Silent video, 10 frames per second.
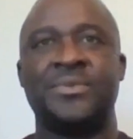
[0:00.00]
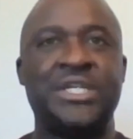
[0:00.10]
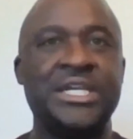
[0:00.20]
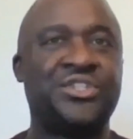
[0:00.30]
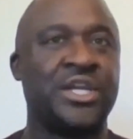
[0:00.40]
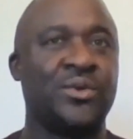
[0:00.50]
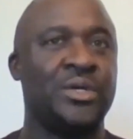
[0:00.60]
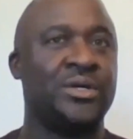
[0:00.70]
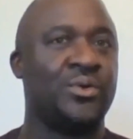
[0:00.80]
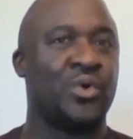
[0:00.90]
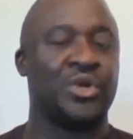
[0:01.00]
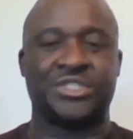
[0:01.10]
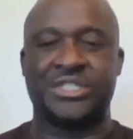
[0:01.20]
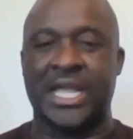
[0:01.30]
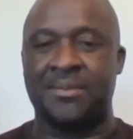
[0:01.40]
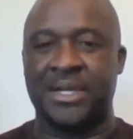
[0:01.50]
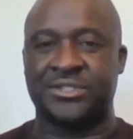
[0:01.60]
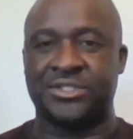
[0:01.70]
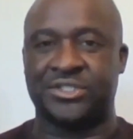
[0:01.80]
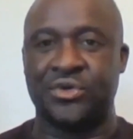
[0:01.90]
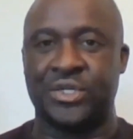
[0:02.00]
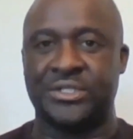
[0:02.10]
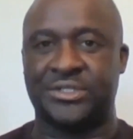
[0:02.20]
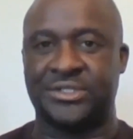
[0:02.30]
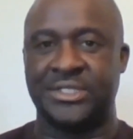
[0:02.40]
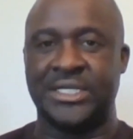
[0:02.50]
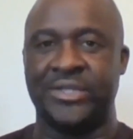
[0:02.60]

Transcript: teaching were the same as the students